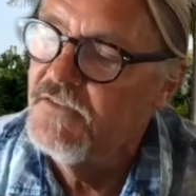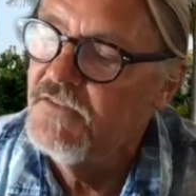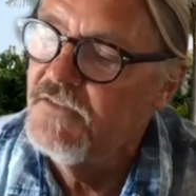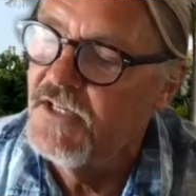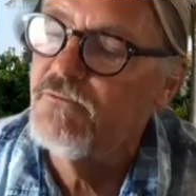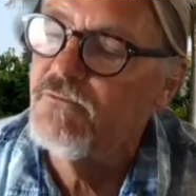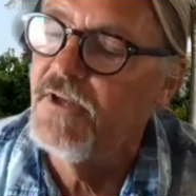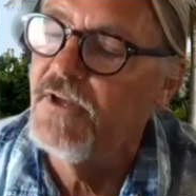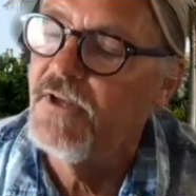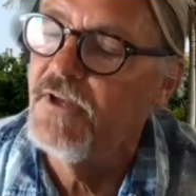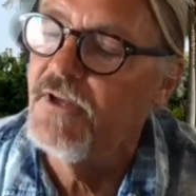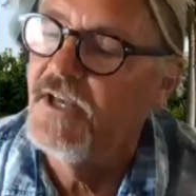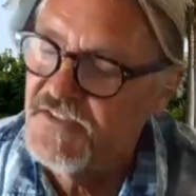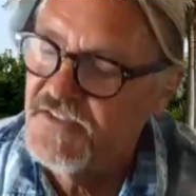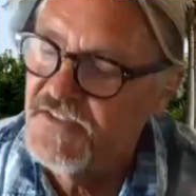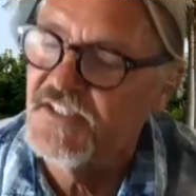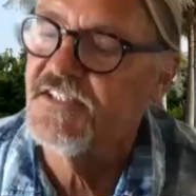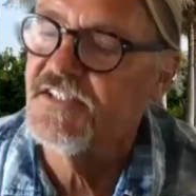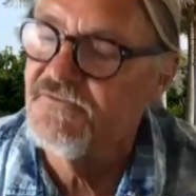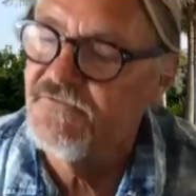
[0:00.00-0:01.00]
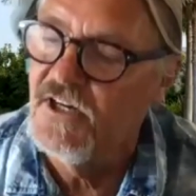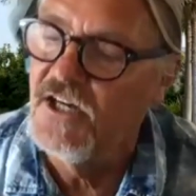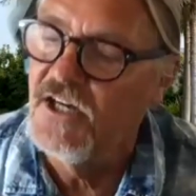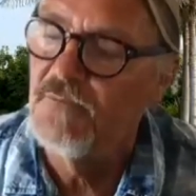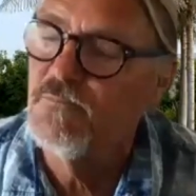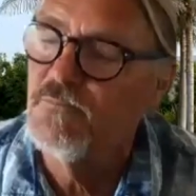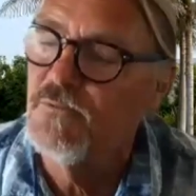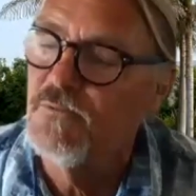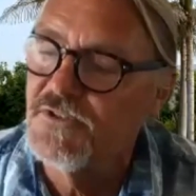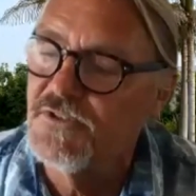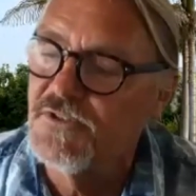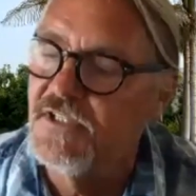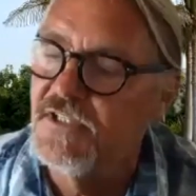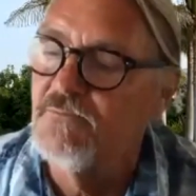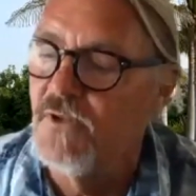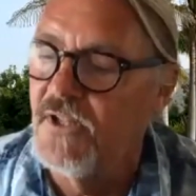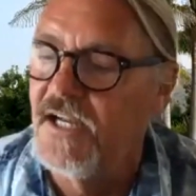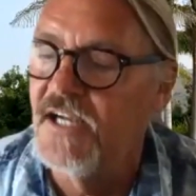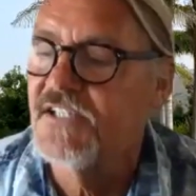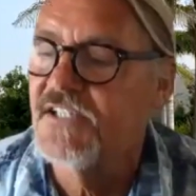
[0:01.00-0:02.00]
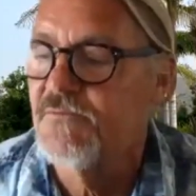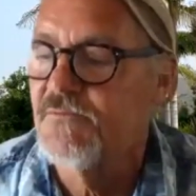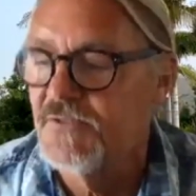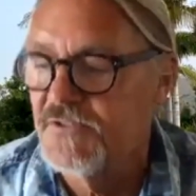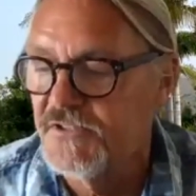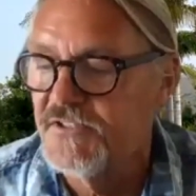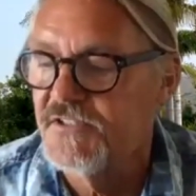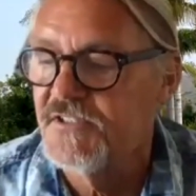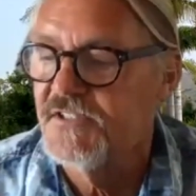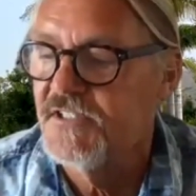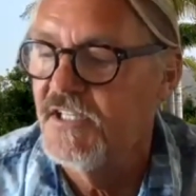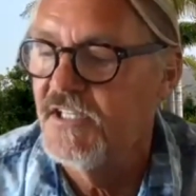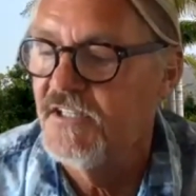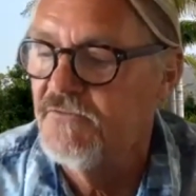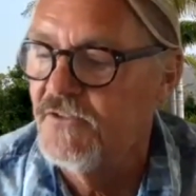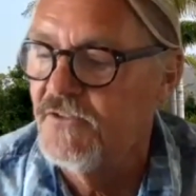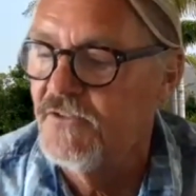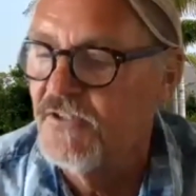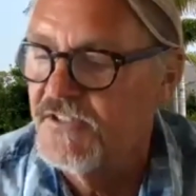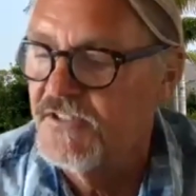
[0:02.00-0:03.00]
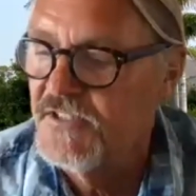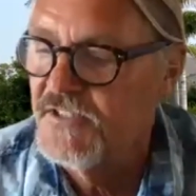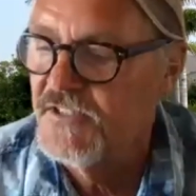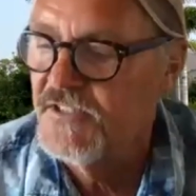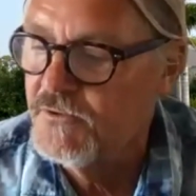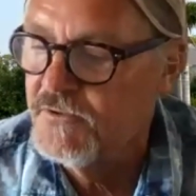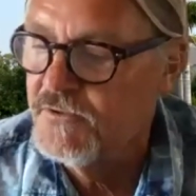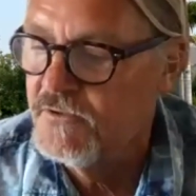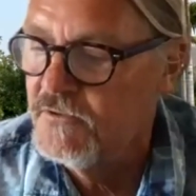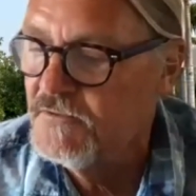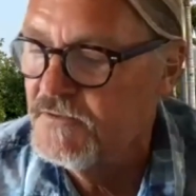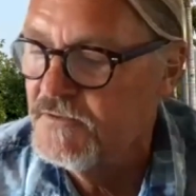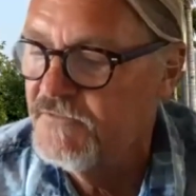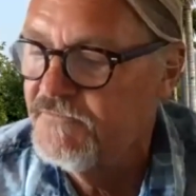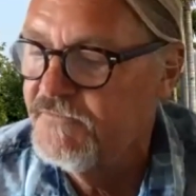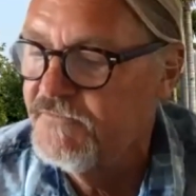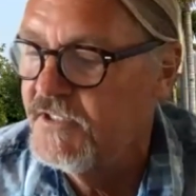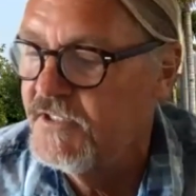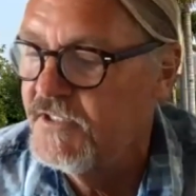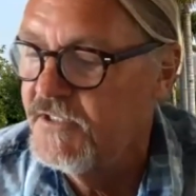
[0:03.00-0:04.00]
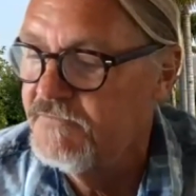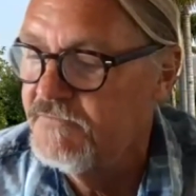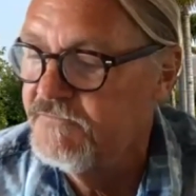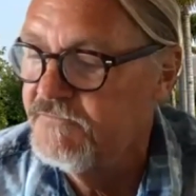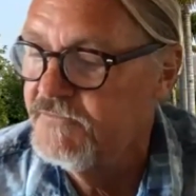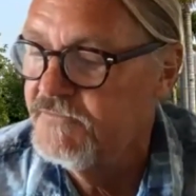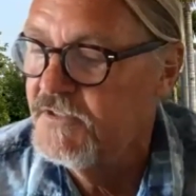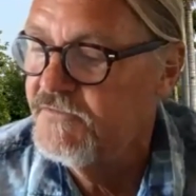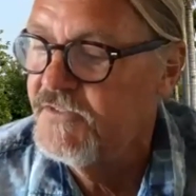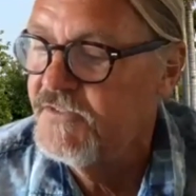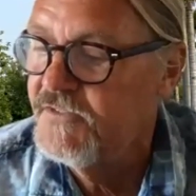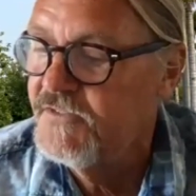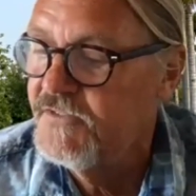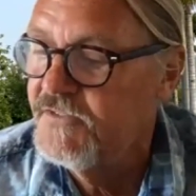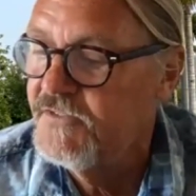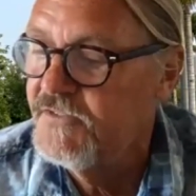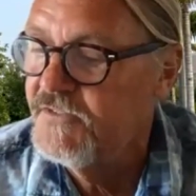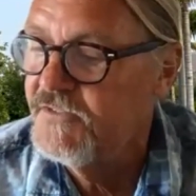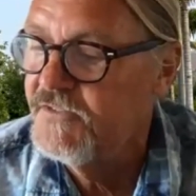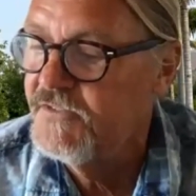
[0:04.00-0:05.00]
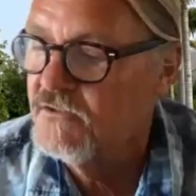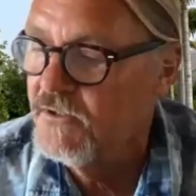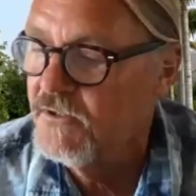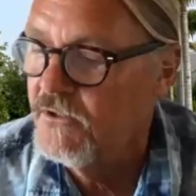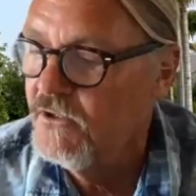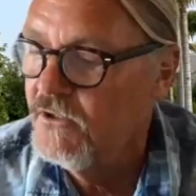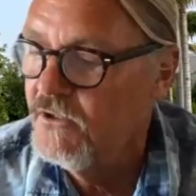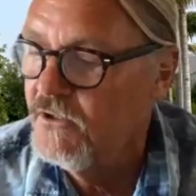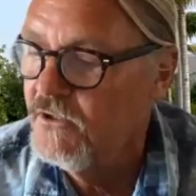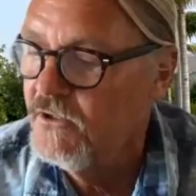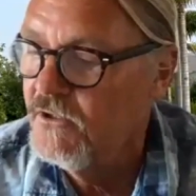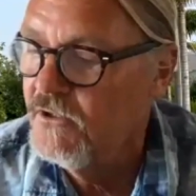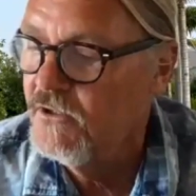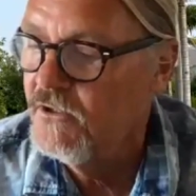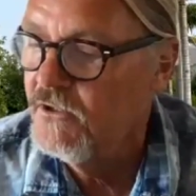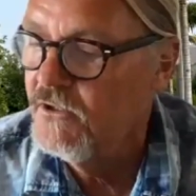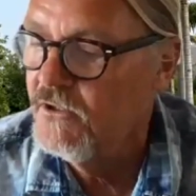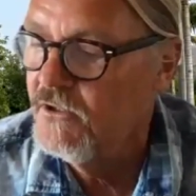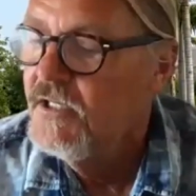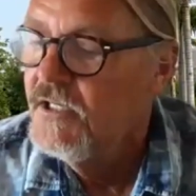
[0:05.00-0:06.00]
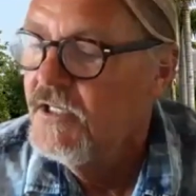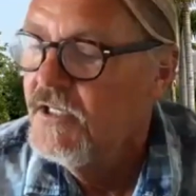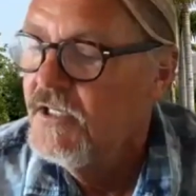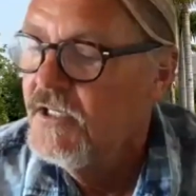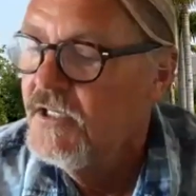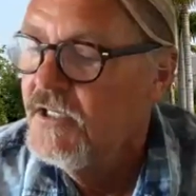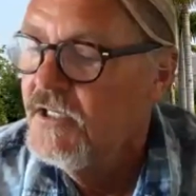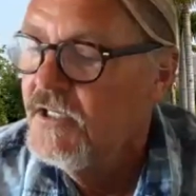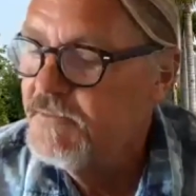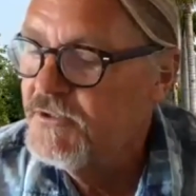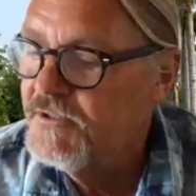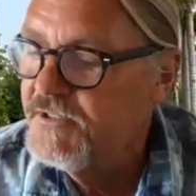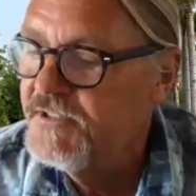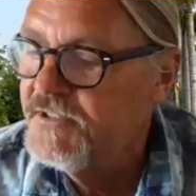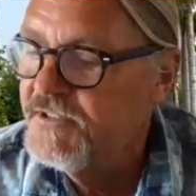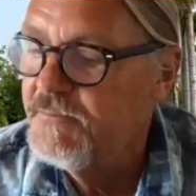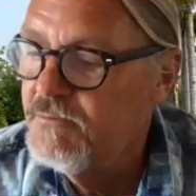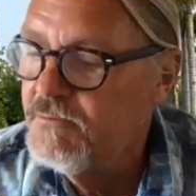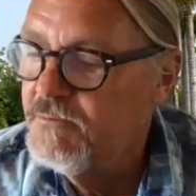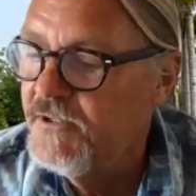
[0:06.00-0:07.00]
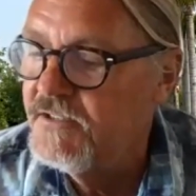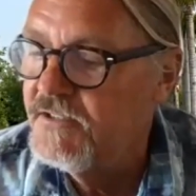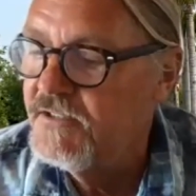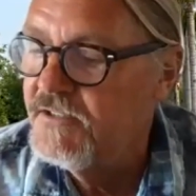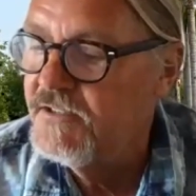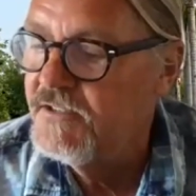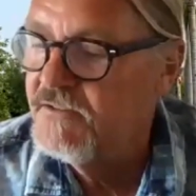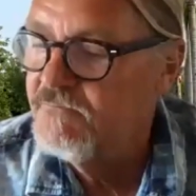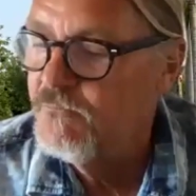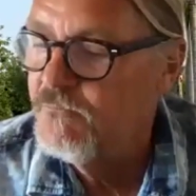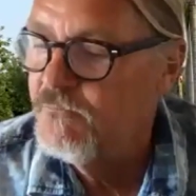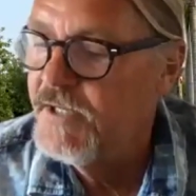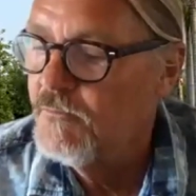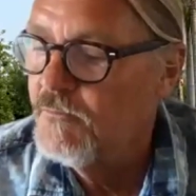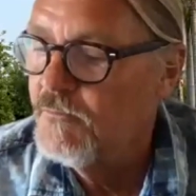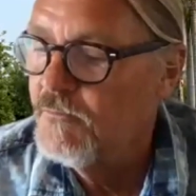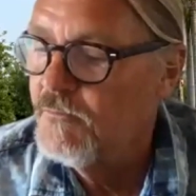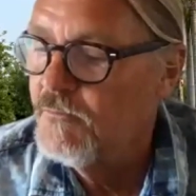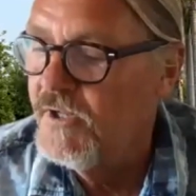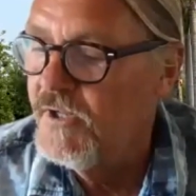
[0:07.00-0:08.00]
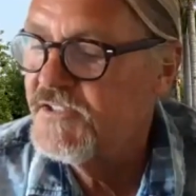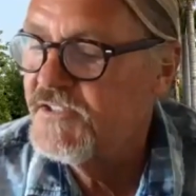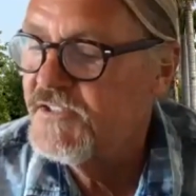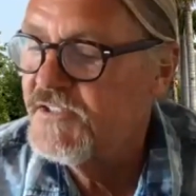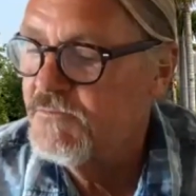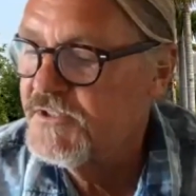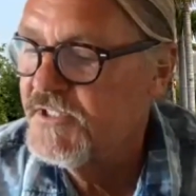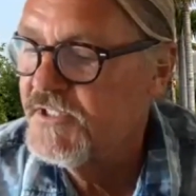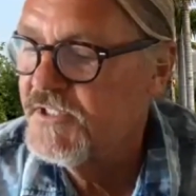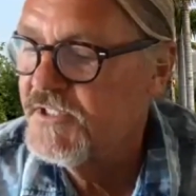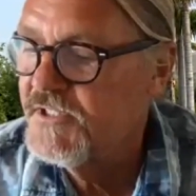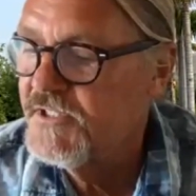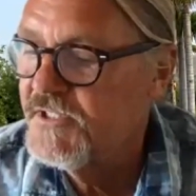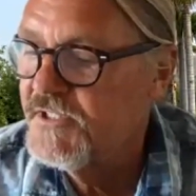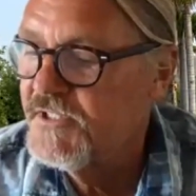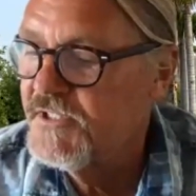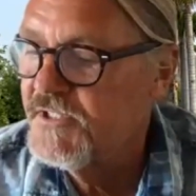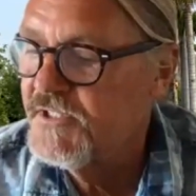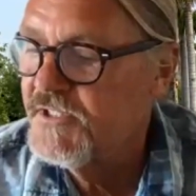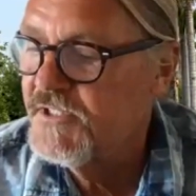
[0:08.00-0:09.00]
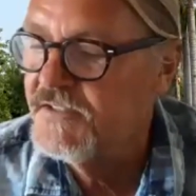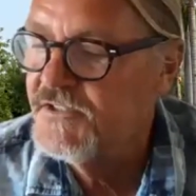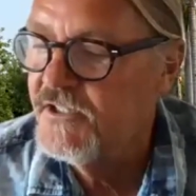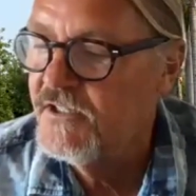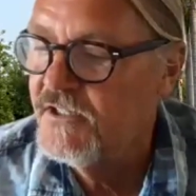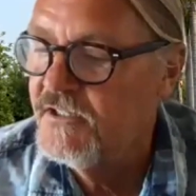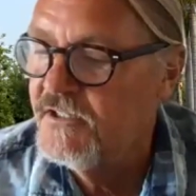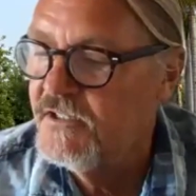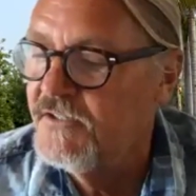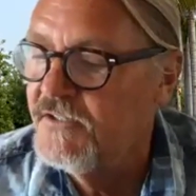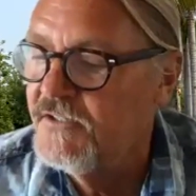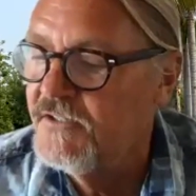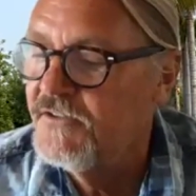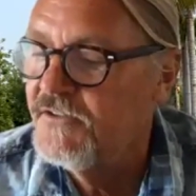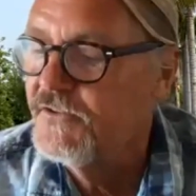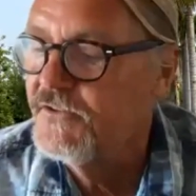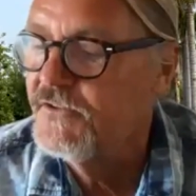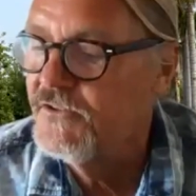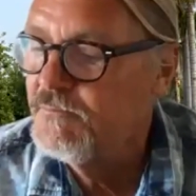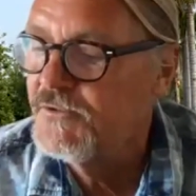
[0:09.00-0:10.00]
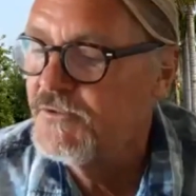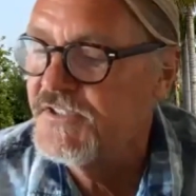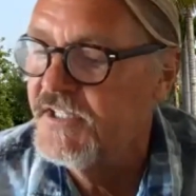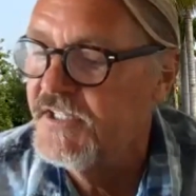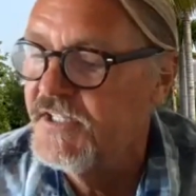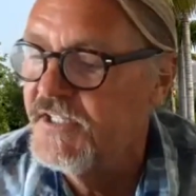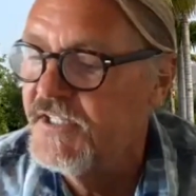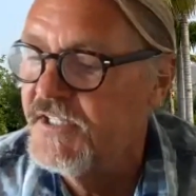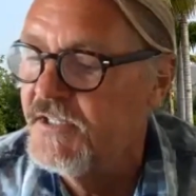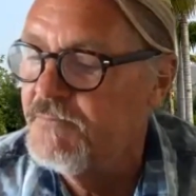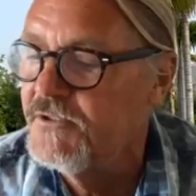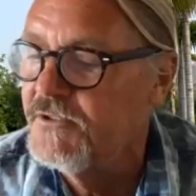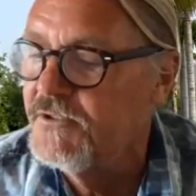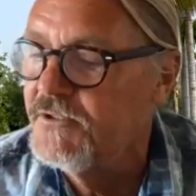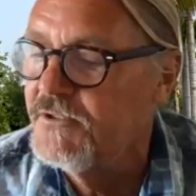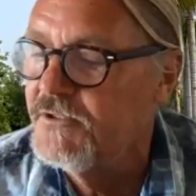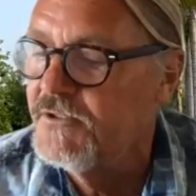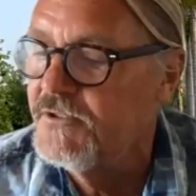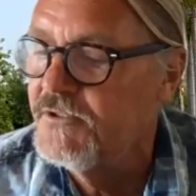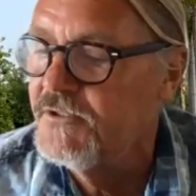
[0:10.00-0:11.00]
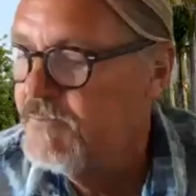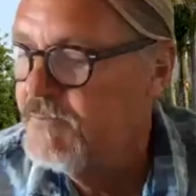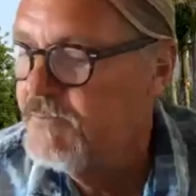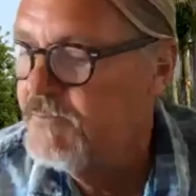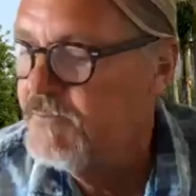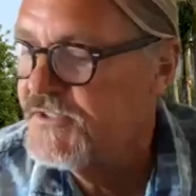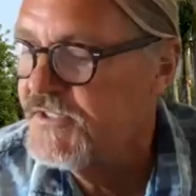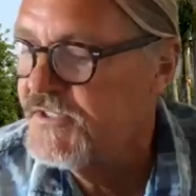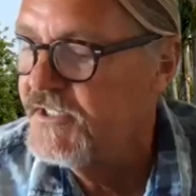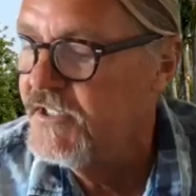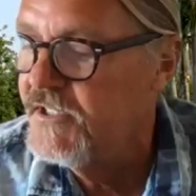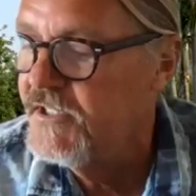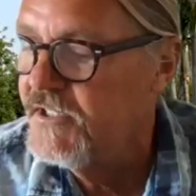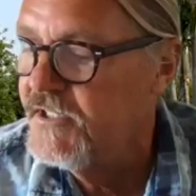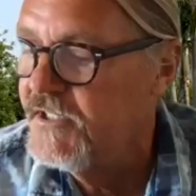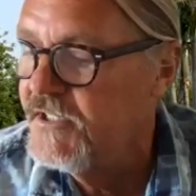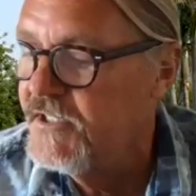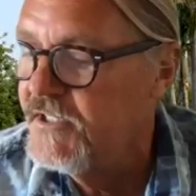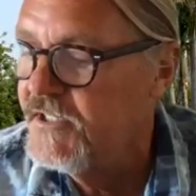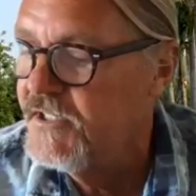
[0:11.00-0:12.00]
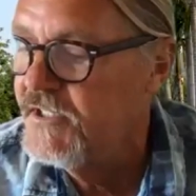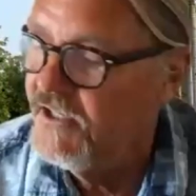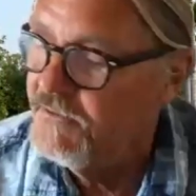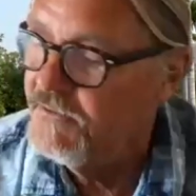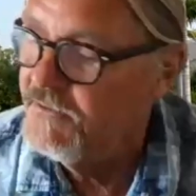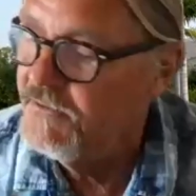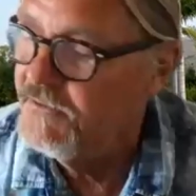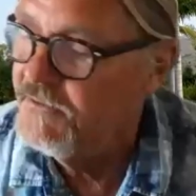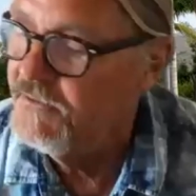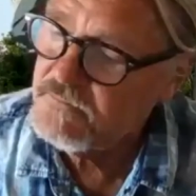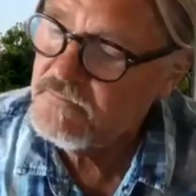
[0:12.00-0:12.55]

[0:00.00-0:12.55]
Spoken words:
they planted 65% blacks, which is again very typical, if not a little bit low, but typically they plant way more blacks, which they did this year, and 30% pintos and 5% others. Now,